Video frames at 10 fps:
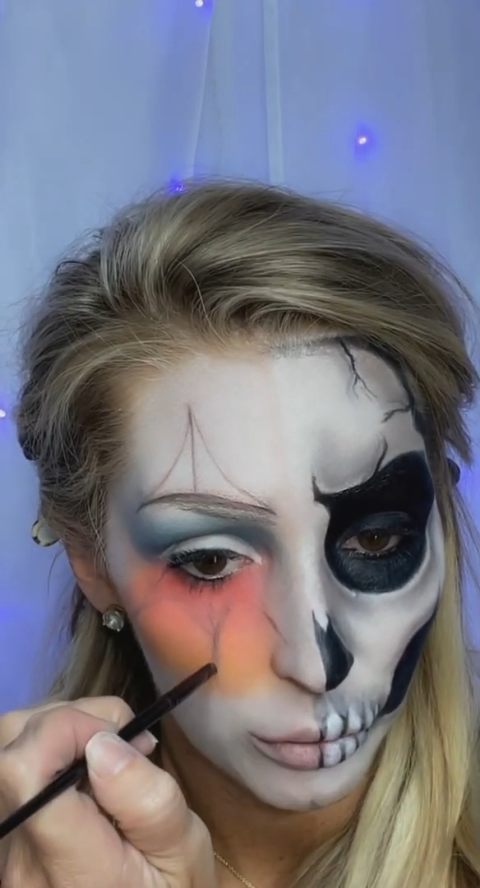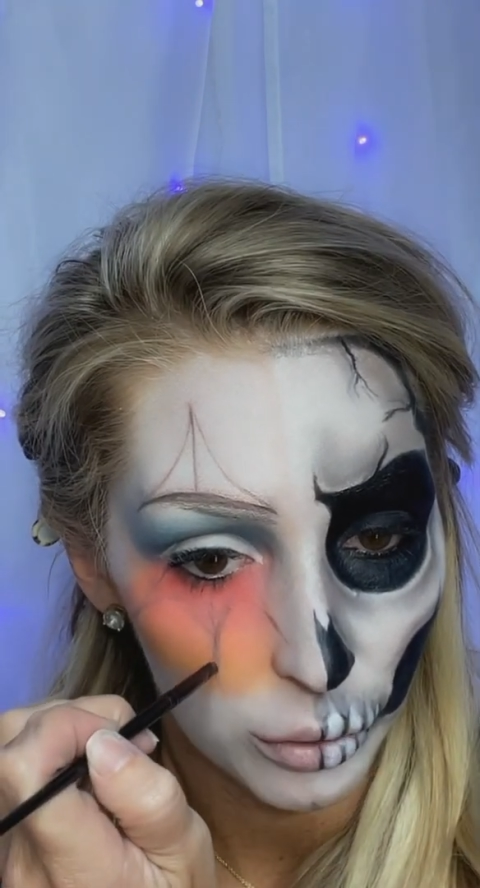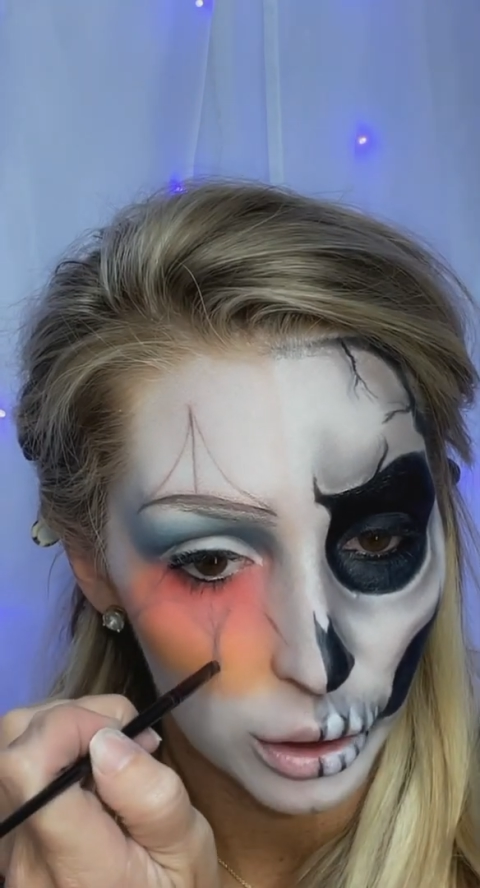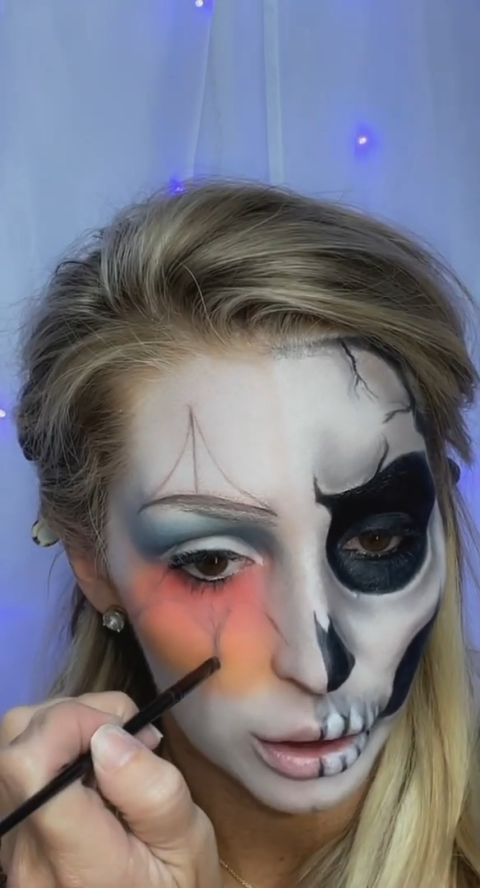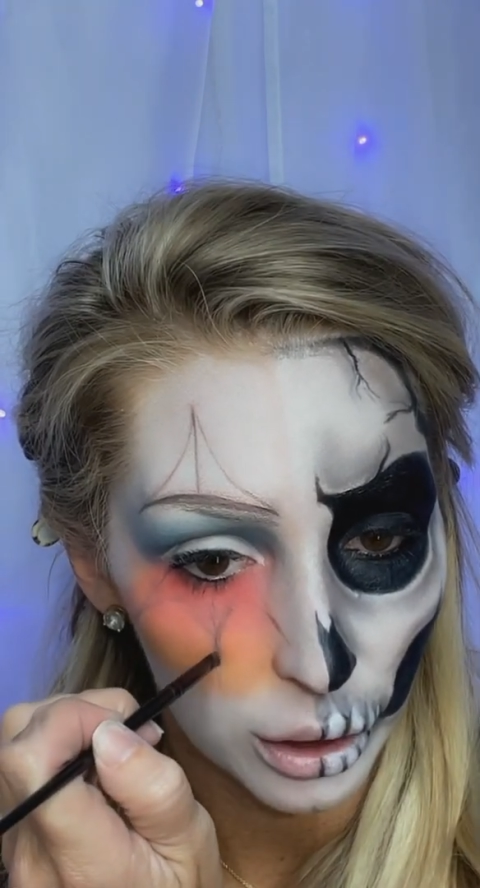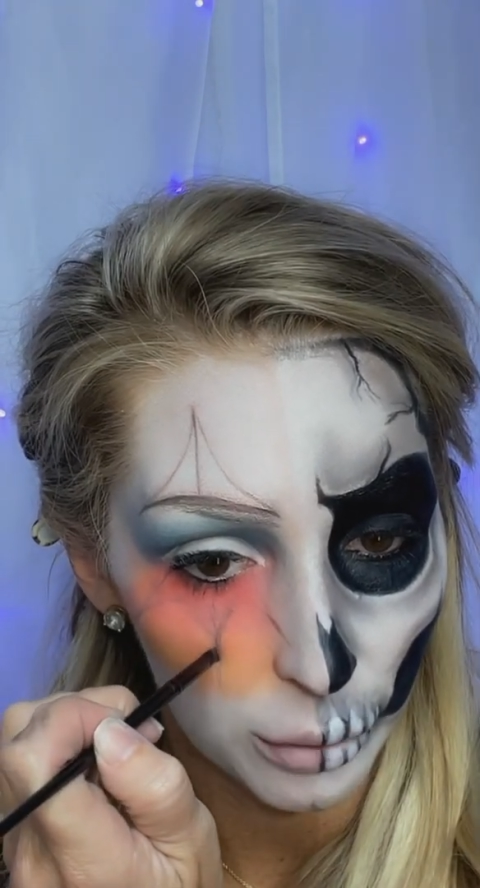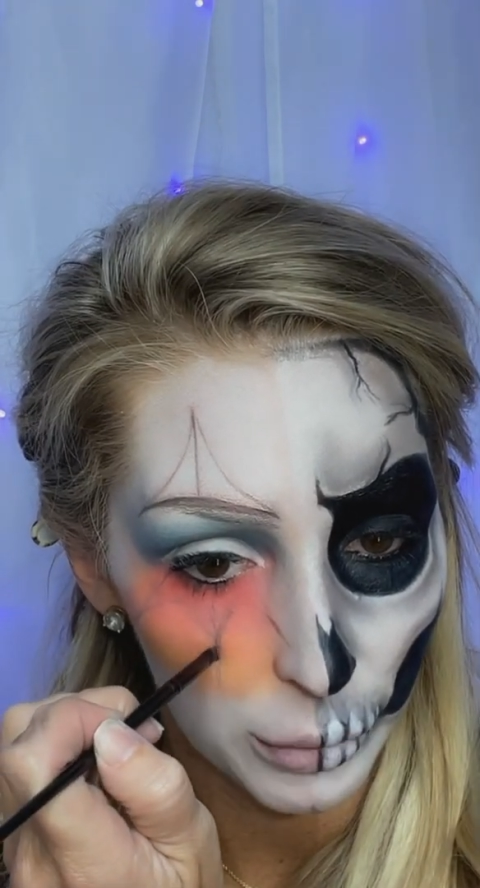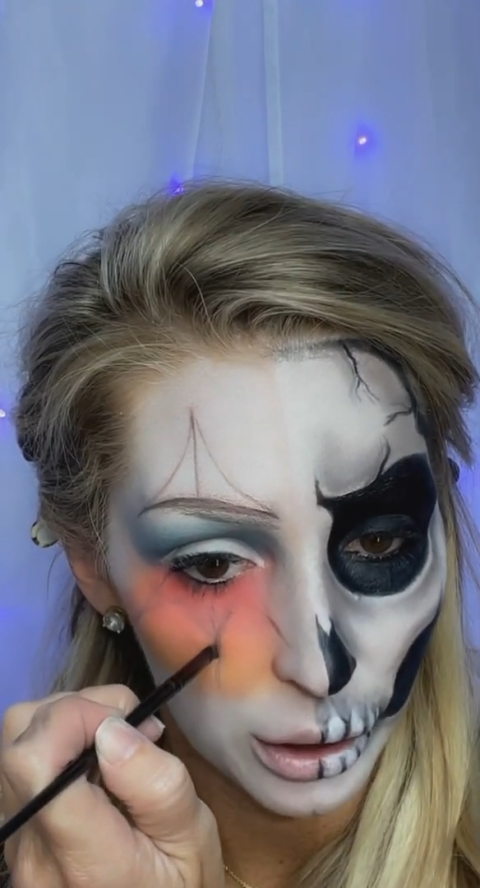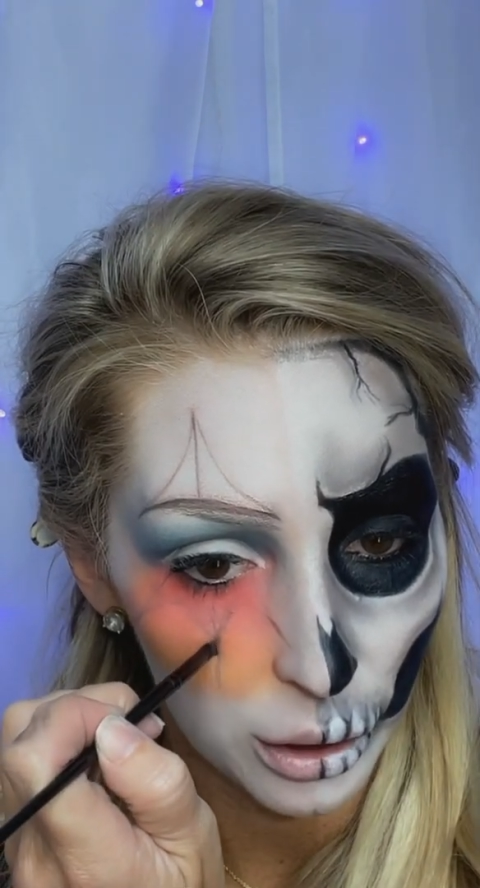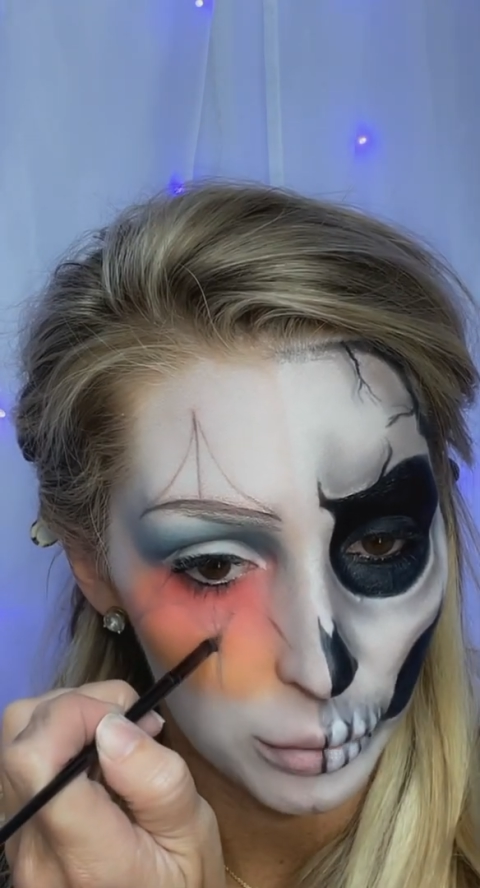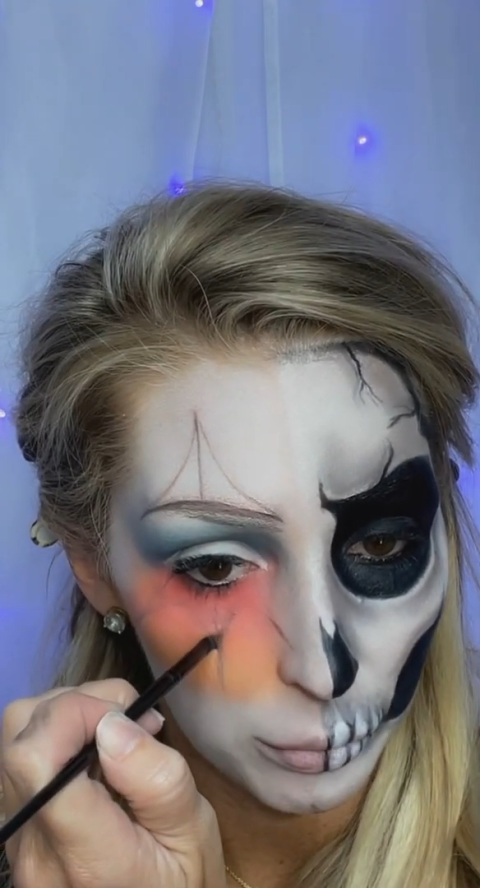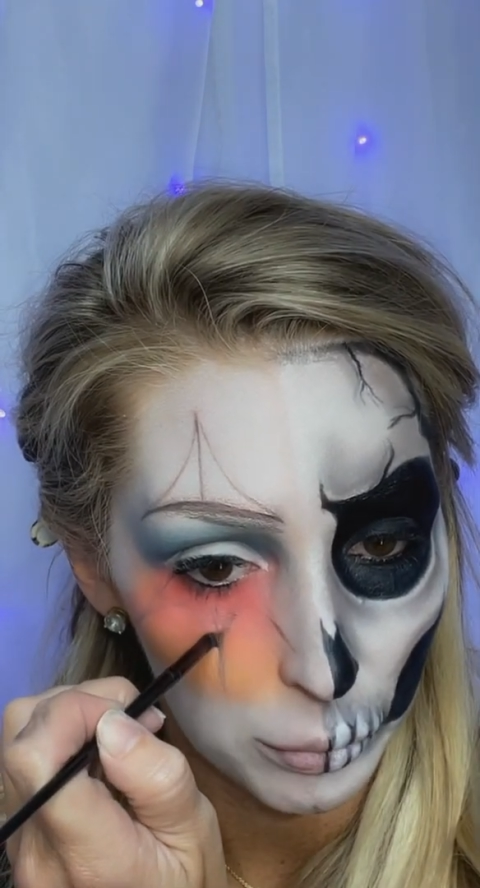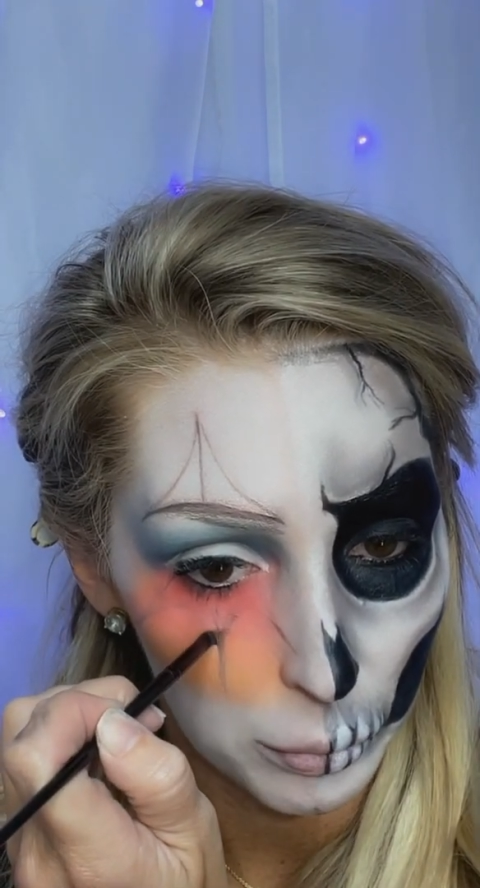We're gonna come up.